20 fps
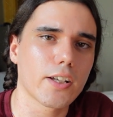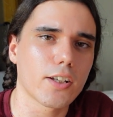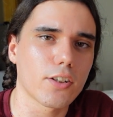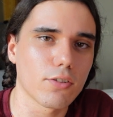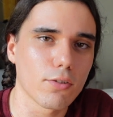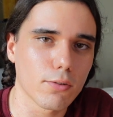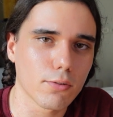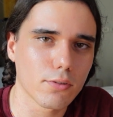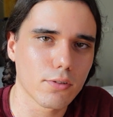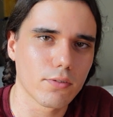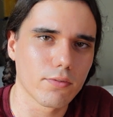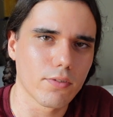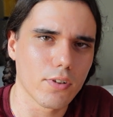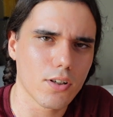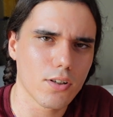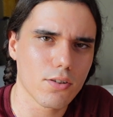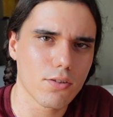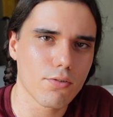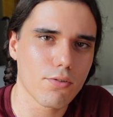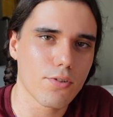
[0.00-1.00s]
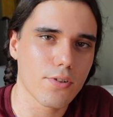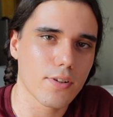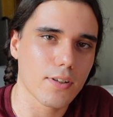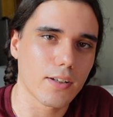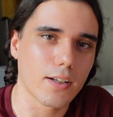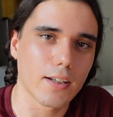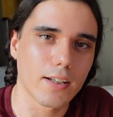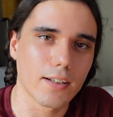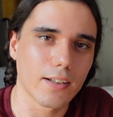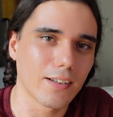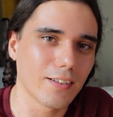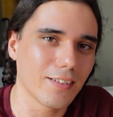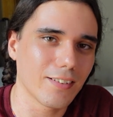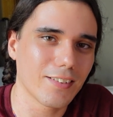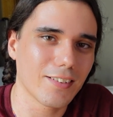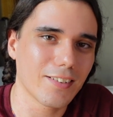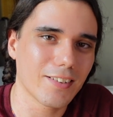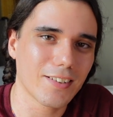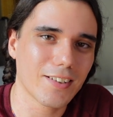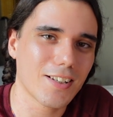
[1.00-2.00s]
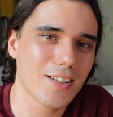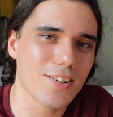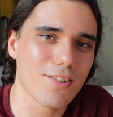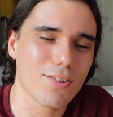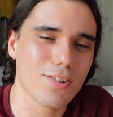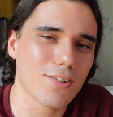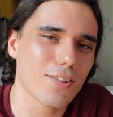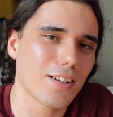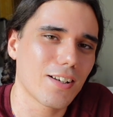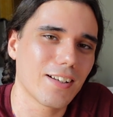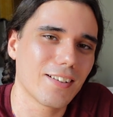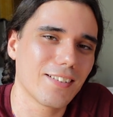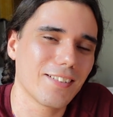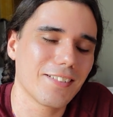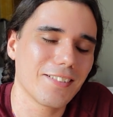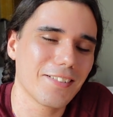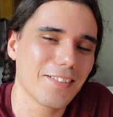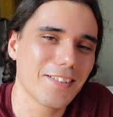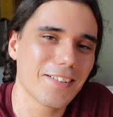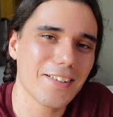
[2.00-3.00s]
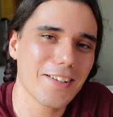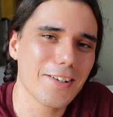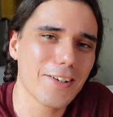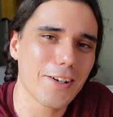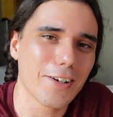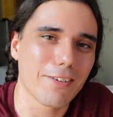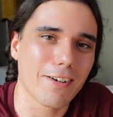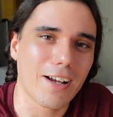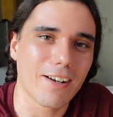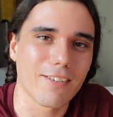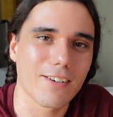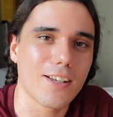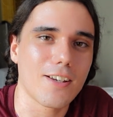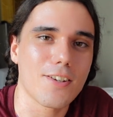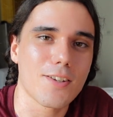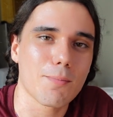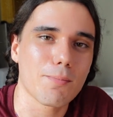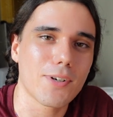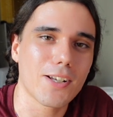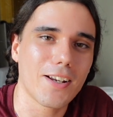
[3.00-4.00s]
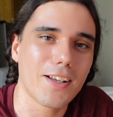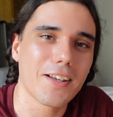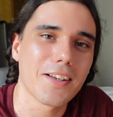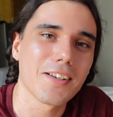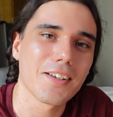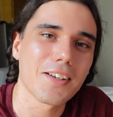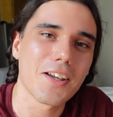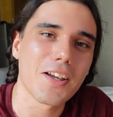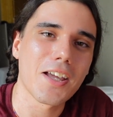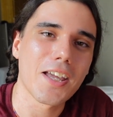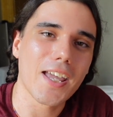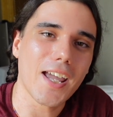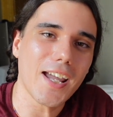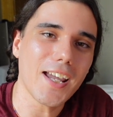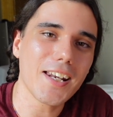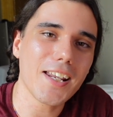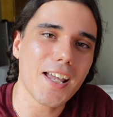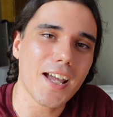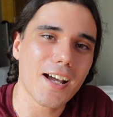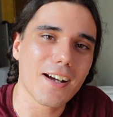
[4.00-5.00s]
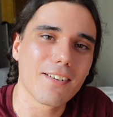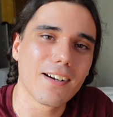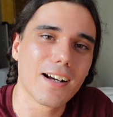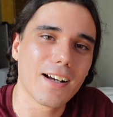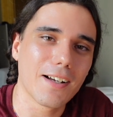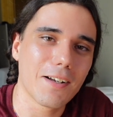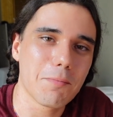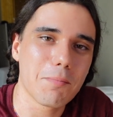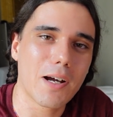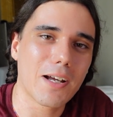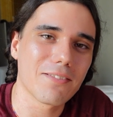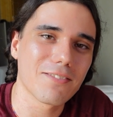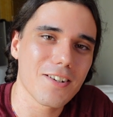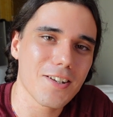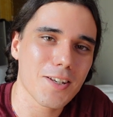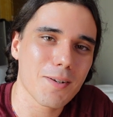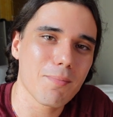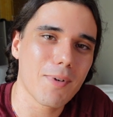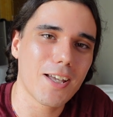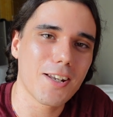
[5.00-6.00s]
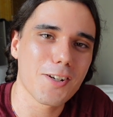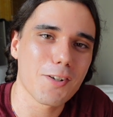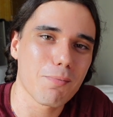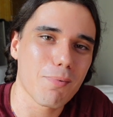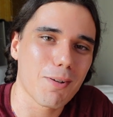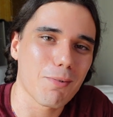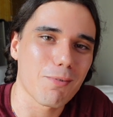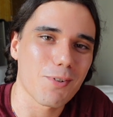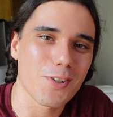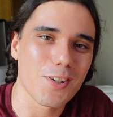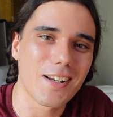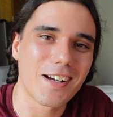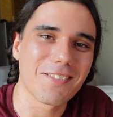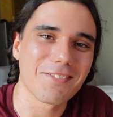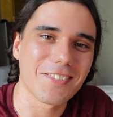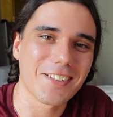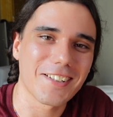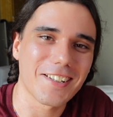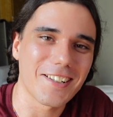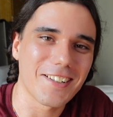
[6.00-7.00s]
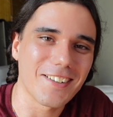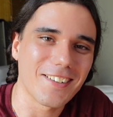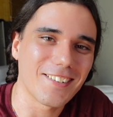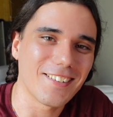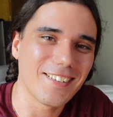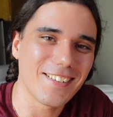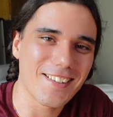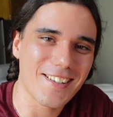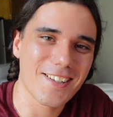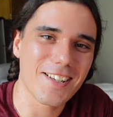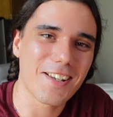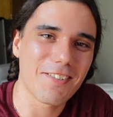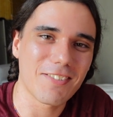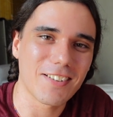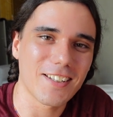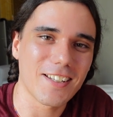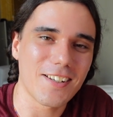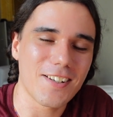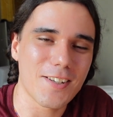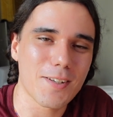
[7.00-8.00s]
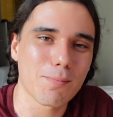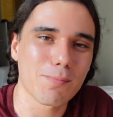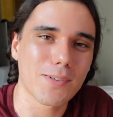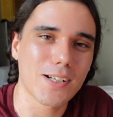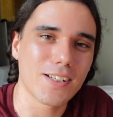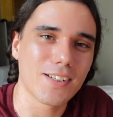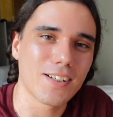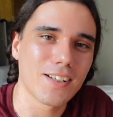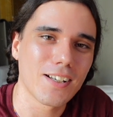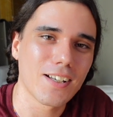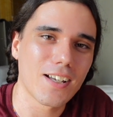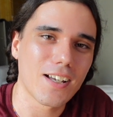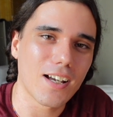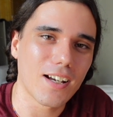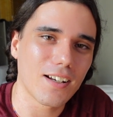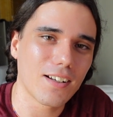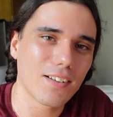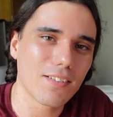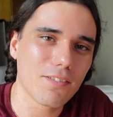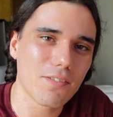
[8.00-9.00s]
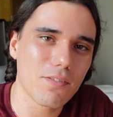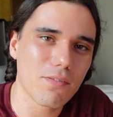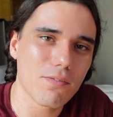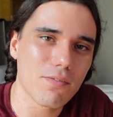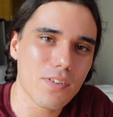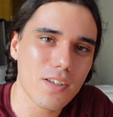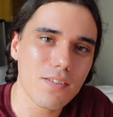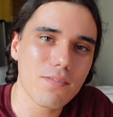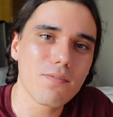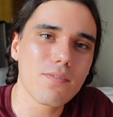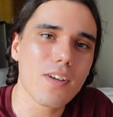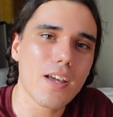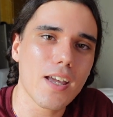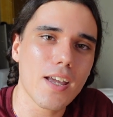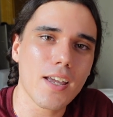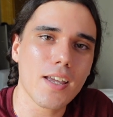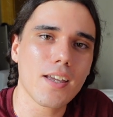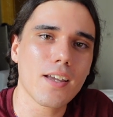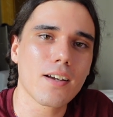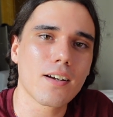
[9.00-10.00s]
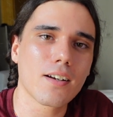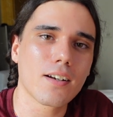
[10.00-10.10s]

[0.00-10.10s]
ignored those because you know how it is. But anyhow, my risk management was not very good, to say the least. But then they